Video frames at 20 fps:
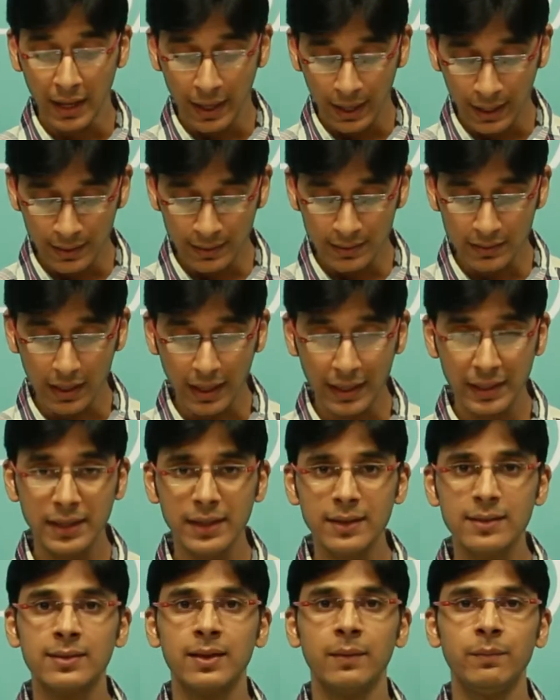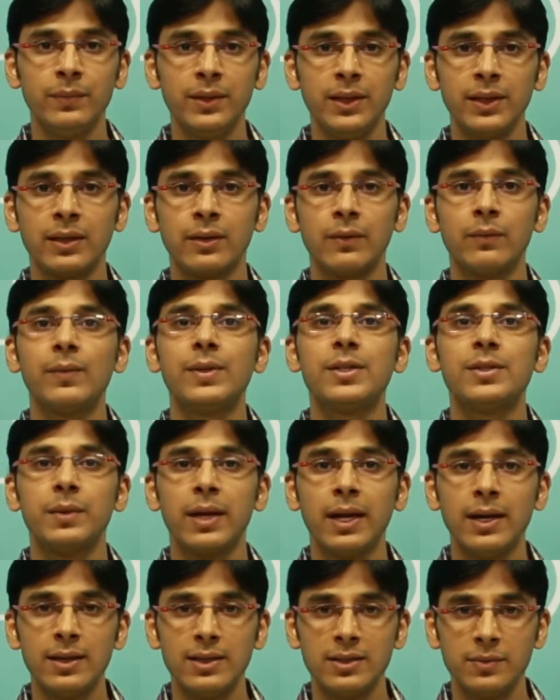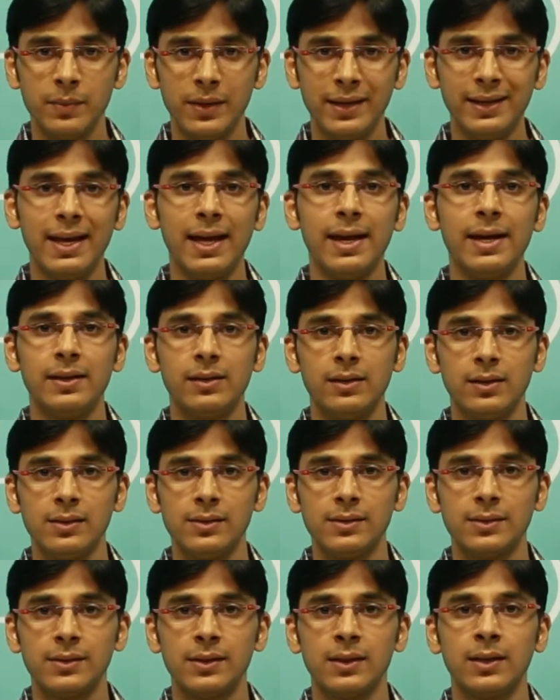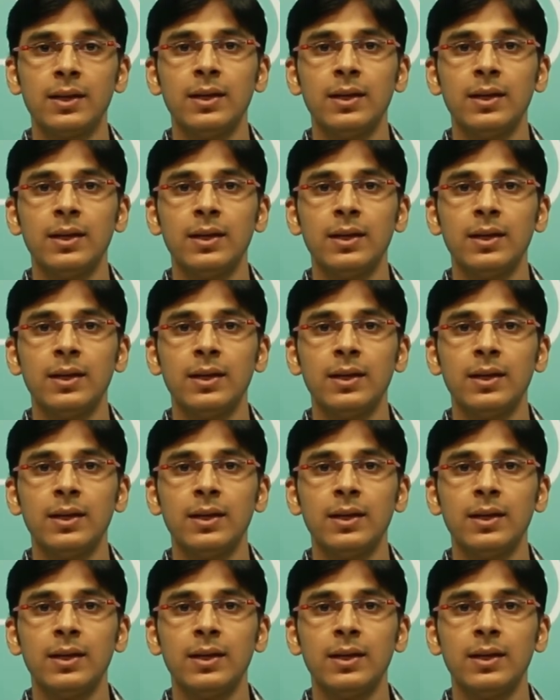Hence I need something which can display characters,